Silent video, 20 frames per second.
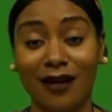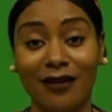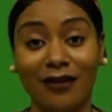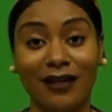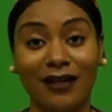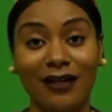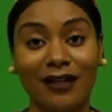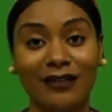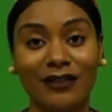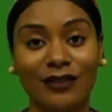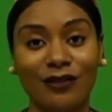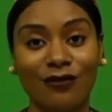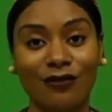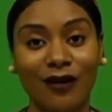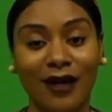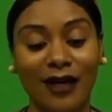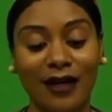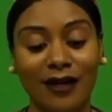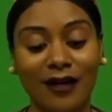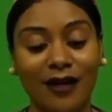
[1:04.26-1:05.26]
it into
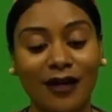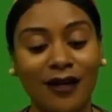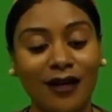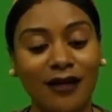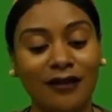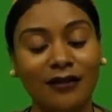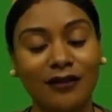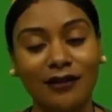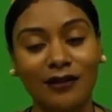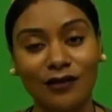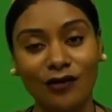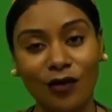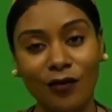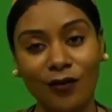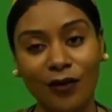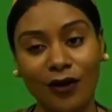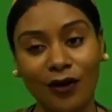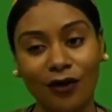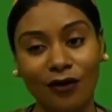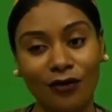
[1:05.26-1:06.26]
a super
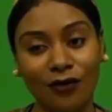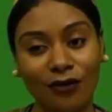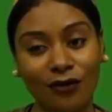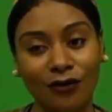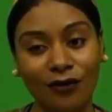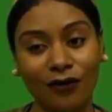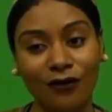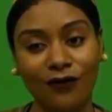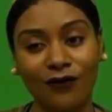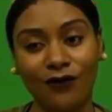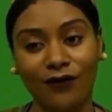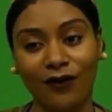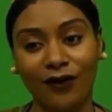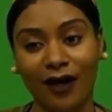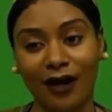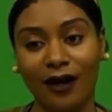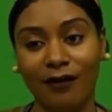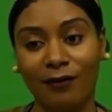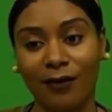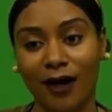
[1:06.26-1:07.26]
cool
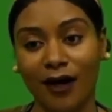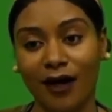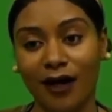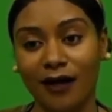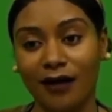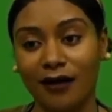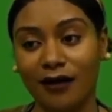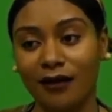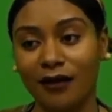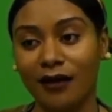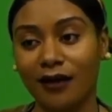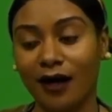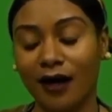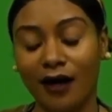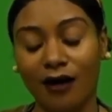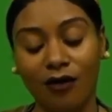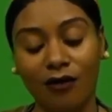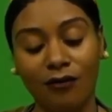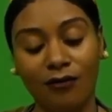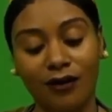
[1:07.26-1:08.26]
flower pot. I
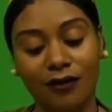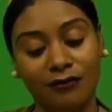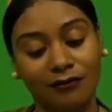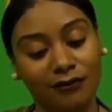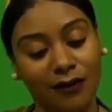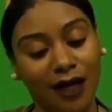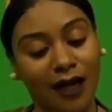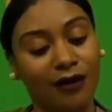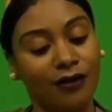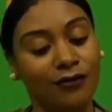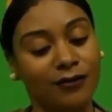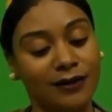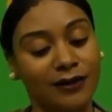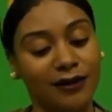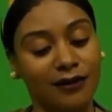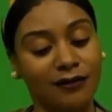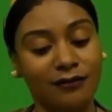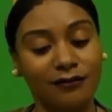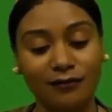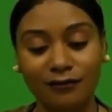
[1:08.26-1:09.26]
hope I hope
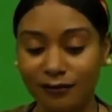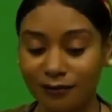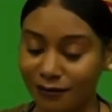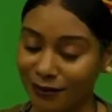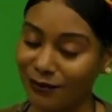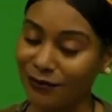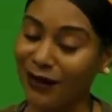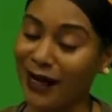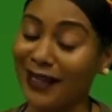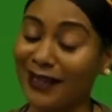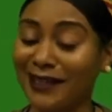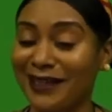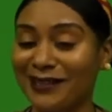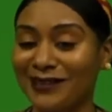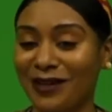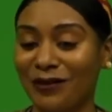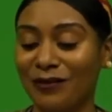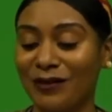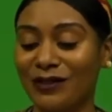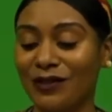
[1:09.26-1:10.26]
so. But I think it's
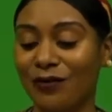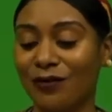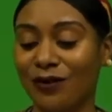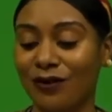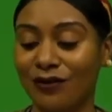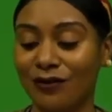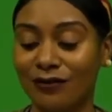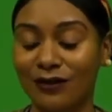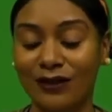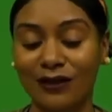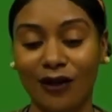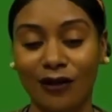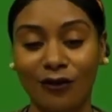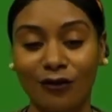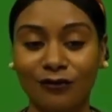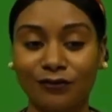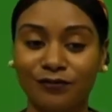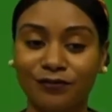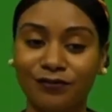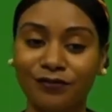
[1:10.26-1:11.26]
gonna be super cool.
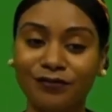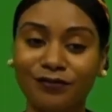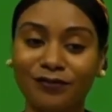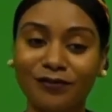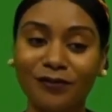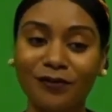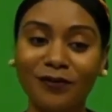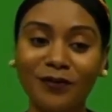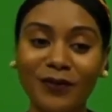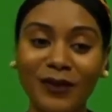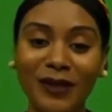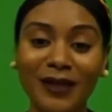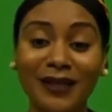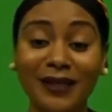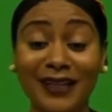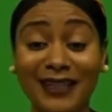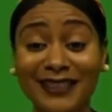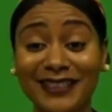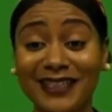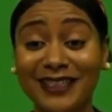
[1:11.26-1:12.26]
So
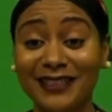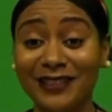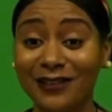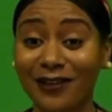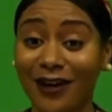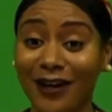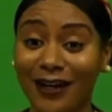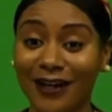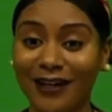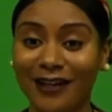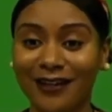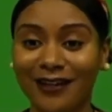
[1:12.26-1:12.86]
let's get started.